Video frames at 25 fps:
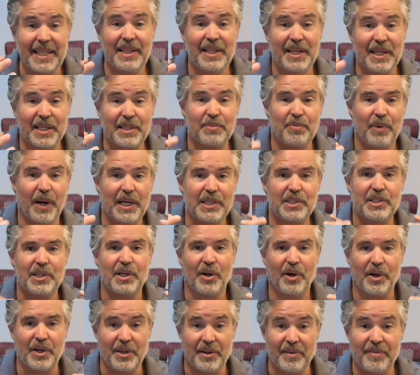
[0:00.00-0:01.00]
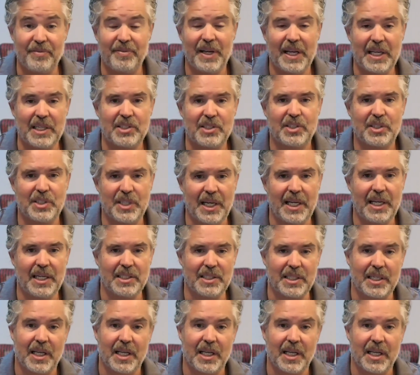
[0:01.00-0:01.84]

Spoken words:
the expression on your face change.